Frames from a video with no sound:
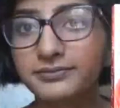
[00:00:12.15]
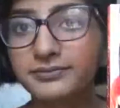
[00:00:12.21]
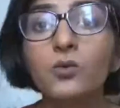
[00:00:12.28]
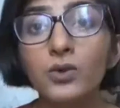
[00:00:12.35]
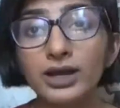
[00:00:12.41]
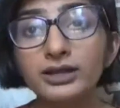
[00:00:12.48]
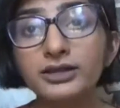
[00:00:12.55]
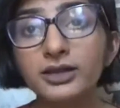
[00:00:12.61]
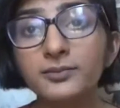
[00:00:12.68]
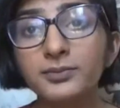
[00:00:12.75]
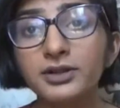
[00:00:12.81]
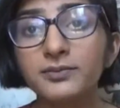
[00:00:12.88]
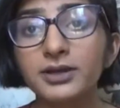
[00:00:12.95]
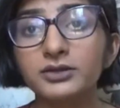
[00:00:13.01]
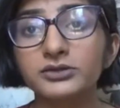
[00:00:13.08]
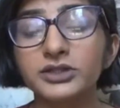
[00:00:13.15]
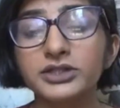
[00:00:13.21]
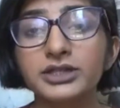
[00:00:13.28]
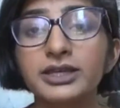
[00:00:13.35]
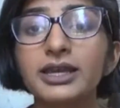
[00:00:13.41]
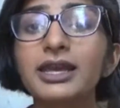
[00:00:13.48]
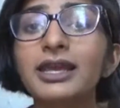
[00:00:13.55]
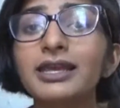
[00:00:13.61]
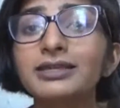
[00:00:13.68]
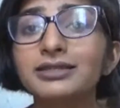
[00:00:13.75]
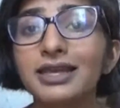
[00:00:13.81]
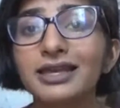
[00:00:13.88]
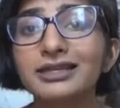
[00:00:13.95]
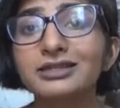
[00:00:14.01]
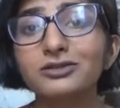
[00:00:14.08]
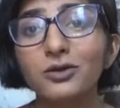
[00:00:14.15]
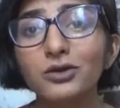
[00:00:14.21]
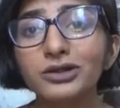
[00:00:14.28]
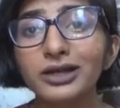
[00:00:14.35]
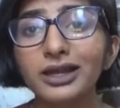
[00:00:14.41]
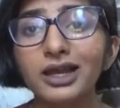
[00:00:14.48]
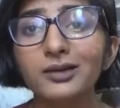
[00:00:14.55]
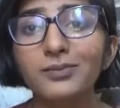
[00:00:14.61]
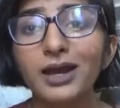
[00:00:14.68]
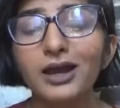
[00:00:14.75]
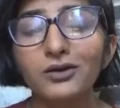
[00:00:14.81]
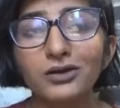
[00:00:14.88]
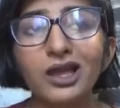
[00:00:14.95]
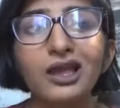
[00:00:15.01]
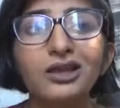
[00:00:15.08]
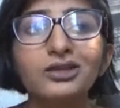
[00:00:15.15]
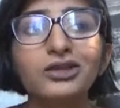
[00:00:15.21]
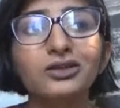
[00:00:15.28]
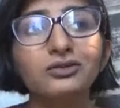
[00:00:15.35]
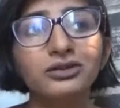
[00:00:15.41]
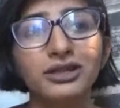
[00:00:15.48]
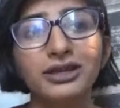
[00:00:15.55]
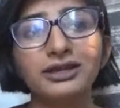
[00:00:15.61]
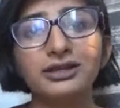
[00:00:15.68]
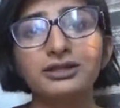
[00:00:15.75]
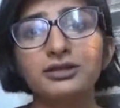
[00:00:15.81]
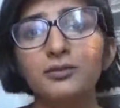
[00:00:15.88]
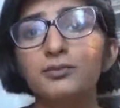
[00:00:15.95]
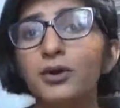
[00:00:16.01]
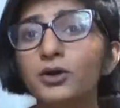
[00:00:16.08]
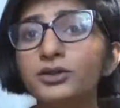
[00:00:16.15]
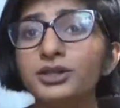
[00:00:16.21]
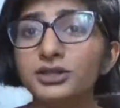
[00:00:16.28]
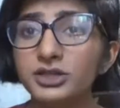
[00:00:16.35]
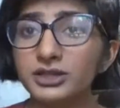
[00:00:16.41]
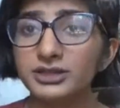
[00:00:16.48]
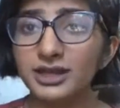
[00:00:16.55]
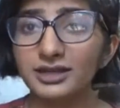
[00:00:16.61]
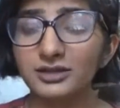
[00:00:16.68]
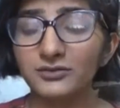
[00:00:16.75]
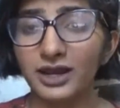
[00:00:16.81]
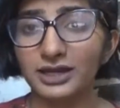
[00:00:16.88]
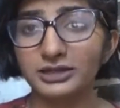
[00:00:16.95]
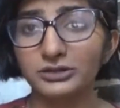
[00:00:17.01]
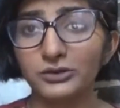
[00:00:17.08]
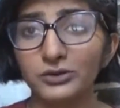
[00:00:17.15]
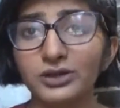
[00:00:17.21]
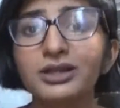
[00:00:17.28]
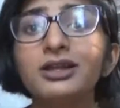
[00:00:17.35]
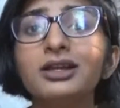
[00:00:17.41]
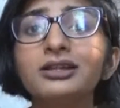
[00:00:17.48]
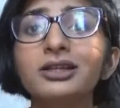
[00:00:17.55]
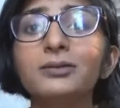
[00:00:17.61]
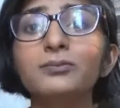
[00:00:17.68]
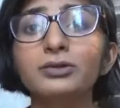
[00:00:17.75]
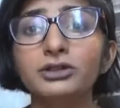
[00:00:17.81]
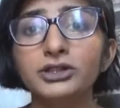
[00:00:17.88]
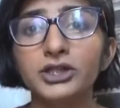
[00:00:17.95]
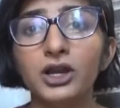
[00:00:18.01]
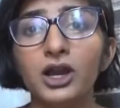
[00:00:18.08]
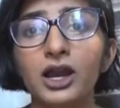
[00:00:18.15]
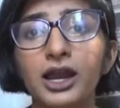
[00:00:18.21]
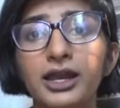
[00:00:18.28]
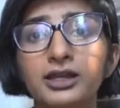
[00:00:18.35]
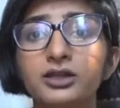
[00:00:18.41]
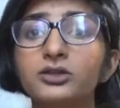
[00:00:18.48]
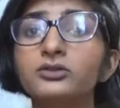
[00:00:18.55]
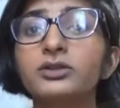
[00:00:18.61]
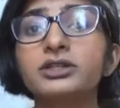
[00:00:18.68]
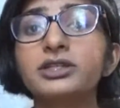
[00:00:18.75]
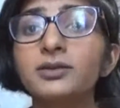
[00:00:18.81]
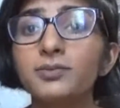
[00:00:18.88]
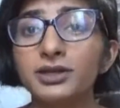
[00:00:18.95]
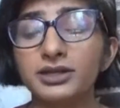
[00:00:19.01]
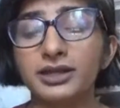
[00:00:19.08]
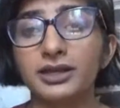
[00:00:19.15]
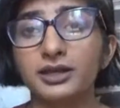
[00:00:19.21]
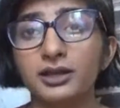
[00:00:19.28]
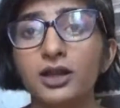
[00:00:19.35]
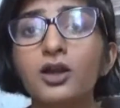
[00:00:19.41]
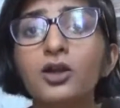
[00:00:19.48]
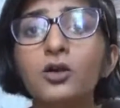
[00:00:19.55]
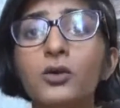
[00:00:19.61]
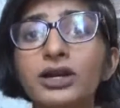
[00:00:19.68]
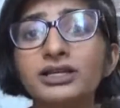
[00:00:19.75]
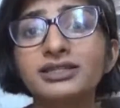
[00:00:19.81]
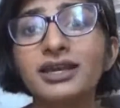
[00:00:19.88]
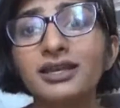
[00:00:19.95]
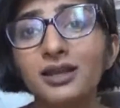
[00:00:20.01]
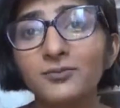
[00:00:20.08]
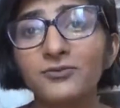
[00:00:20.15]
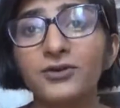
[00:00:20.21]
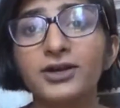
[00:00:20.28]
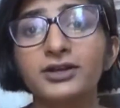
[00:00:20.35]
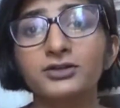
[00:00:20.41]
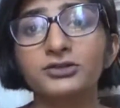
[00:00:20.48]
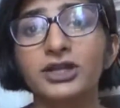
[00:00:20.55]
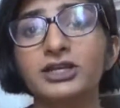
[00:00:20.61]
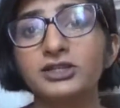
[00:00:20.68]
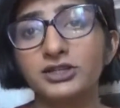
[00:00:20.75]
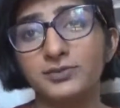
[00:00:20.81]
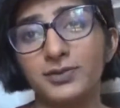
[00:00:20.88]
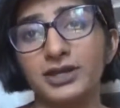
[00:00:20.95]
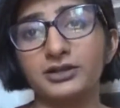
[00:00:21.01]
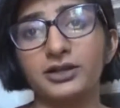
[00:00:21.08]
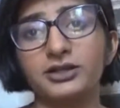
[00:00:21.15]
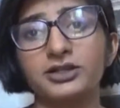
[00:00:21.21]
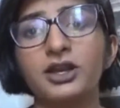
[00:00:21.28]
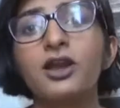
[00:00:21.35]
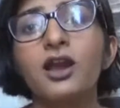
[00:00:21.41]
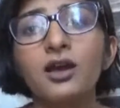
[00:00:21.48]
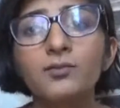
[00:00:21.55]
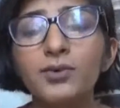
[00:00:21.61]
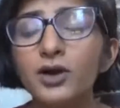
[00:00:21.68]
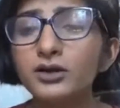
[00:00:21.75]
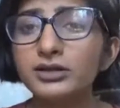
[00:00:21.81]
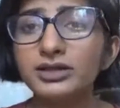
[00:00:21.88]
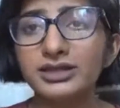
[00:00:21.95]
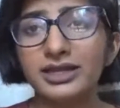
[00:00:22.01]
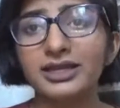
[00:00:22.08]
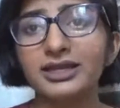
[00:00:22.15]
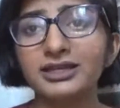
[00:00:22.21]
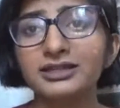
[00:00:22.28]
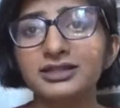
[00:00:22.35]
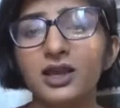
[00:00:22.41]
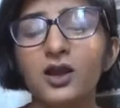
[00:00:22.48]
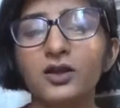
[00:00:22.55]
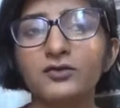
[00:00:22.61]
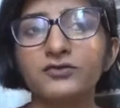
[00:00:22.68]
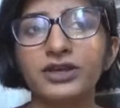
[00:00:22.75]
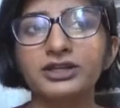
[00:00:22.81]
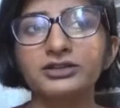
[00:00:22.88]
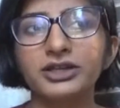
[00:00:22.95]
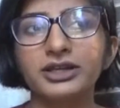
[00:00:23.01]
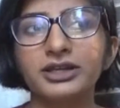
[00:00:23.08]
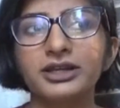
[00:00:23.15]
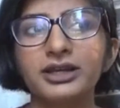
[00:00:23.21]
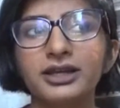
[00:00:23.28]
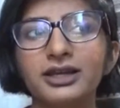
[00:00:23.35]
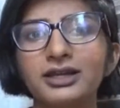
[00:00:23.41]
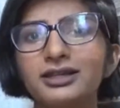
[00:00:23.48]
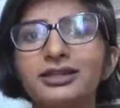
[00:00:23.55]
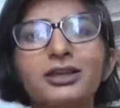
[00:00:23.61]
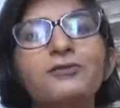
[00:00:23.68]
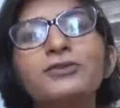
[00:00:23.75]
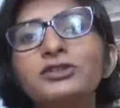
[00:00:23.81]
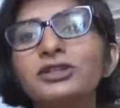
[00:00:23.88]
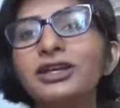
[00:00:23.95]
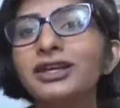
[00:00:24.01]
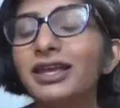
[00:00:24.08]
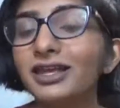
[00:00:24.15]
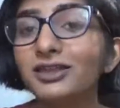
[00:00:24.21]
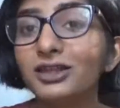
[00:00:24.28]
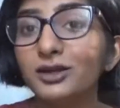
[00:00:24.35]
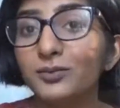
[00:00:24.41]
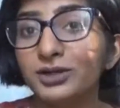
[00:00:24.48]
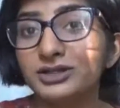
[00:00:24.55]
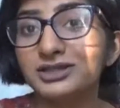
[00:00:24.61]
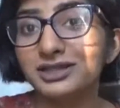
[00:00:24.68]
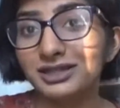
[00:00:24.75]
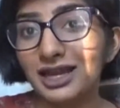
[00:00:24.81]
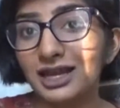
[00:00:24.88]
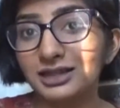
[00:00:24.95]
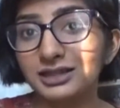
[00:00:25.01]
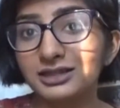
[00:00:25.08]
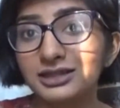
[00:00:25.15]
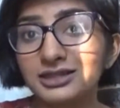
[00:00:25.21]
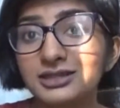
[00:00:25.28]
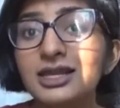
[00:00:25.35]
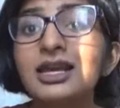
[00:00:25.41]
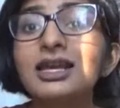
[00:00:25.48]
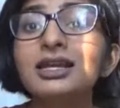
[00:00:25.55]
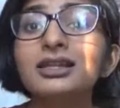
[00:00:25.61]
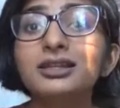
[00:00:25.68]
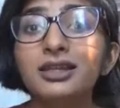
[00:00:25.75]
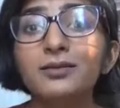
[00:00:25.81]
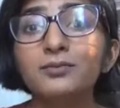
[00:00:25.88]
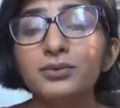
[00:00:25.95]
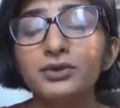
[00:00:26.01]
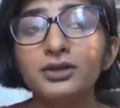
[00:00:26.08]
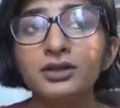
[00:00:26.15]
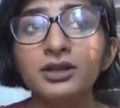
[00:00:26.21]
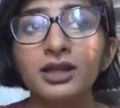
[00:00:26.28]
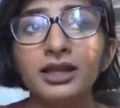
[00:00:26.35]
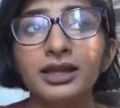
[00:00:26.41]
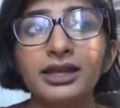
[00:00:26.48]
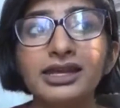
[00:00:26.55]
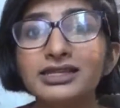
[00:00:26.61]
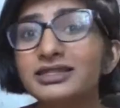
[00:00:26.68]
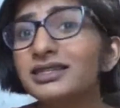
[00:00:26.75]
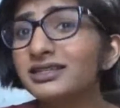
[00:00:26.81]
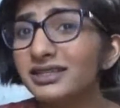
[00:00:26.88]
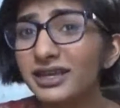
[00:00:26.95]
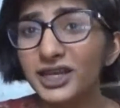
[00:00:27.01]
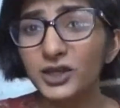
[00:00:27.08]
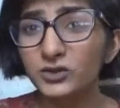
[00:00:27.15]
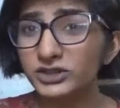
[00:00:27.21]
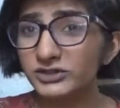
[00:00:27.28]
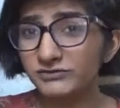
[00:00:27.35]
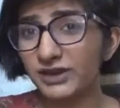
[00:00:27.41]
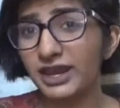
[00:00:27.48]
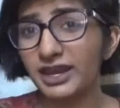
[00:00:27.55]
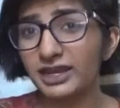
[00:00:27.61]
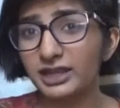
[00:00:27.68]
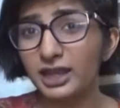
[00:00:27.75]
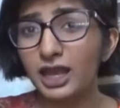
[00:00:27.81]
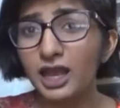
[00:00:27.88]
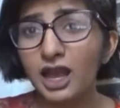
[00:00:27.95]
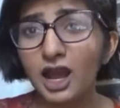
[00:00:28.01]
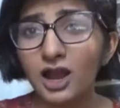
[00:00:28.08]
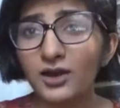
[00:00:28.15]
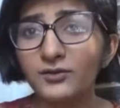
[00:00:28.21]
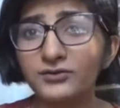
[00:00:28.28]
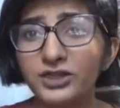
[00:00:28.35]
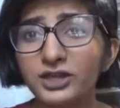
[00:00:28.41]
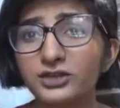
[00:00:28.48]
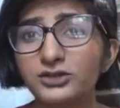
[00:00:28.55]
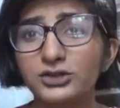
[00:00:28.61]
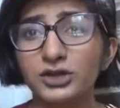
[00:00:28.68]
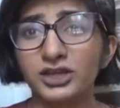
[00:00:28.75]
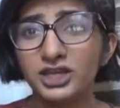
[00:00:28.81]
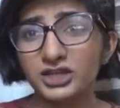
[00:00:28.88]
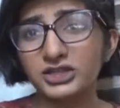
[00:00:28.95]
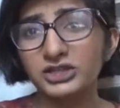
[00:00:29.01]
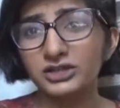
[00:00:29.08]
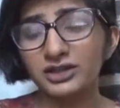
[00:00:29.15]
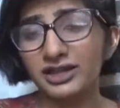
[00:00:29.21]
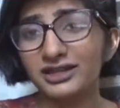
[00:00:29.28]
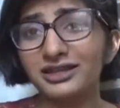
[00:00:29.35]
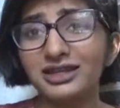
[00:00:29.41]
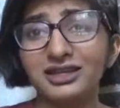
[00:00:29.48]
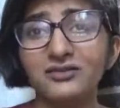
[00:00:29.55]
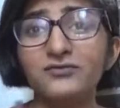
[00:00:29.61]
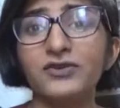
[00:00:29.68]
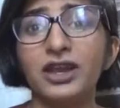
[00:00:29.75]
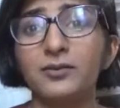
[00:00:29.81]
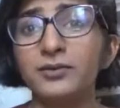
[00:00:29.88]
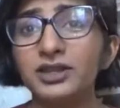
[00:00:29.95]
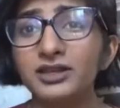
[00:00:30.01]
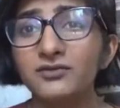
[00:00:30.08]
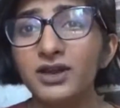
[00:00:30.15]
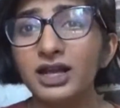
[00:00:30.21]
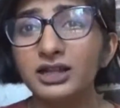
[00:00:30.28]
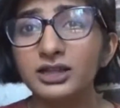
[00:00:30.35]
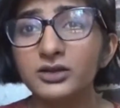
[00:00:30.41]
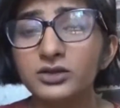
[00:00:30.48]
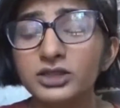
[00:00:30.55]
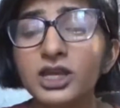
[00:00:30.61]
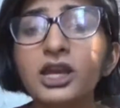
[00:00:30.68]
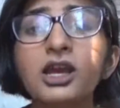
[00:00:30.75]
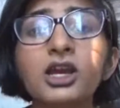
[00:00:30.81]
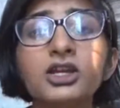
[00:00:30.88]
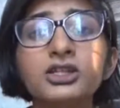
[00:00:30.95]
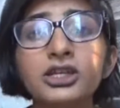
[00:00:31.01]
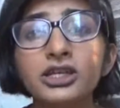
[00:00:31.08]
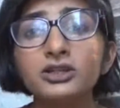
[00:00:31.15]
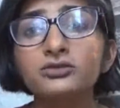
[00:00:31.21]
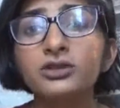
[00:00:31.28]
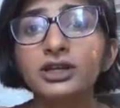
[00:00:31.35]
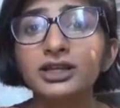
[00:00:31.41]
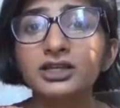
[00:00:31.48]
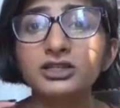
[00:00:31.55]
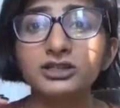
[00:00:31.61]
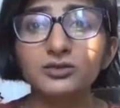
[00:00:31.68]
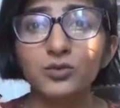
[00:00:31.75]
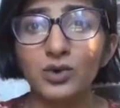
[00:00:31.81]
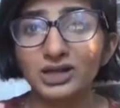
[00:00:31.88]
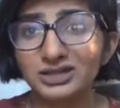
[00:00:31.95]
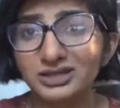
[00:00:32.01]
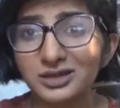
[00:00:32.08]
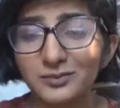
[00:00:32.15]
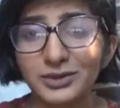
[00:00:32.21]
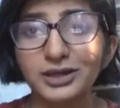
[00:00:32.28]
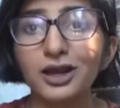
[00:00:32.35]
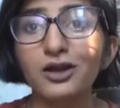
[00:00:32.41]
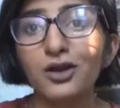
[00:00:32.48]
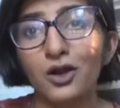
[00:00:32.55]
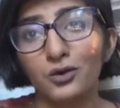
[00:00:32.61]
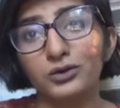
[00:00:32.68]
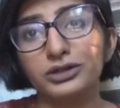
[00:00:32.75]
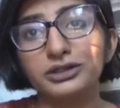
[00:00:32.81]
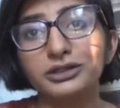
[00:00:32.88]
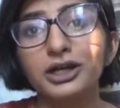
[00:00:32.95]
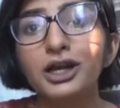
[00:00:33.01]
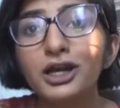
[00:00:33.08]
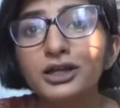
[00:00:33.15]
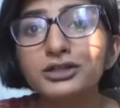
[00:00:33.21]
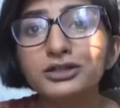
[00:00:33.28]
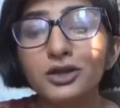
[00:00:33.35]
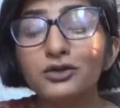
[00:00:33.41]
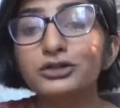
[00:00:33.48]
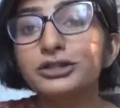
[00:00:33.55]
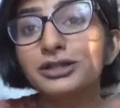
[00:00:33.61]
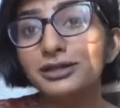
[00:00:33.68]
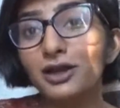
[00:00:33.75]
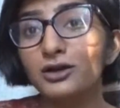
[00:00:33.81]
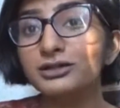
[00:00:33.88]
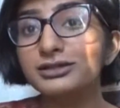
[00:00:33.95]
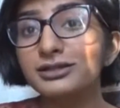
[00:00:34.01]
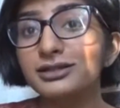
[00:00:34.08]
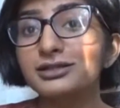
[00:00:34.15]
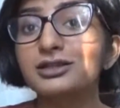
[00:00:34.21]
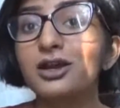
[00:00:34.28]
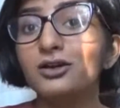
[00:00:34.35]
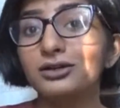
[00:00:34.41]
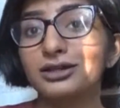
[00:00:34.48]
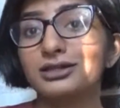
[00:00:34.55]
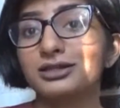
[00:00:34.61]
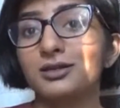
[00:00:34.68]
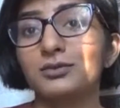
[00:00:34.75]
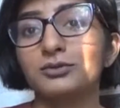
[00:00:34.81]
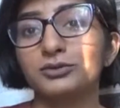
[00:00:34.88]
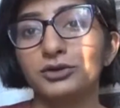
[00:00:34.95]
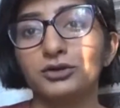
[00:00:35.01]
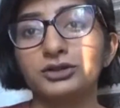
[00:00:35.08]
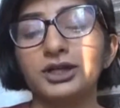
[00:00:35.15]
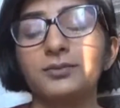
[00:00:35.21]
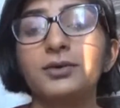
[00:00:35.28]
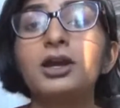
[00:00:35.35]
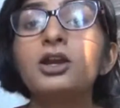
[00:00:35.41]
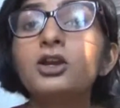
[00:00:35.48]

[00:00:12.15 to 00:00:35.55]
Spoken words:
When Dimple Met Rishi is a story about two teens, both just out of high school, Dimple Shah and Rishi Patel, who are set up for an arranged marriage. Both teens are very differing in their personalities. Dimple isn't a huge fan of the traditional Indian family values. She really just wants to be a coder, so she goes to this coding summer program.